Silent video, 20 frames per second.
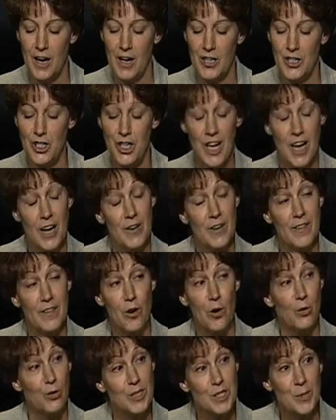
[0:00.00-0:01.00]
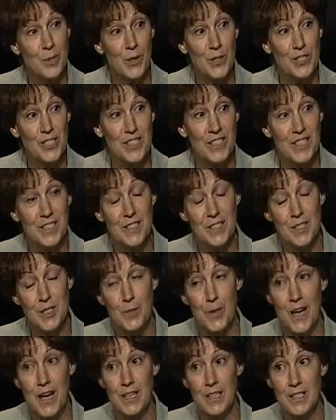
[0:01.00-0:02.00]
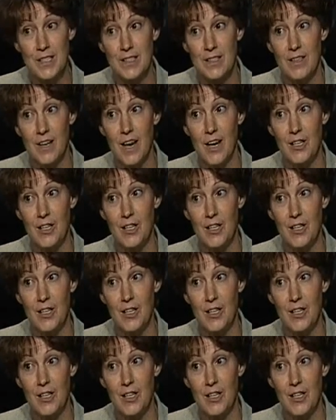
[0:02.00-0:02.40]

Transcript: She carried the oldest person into space,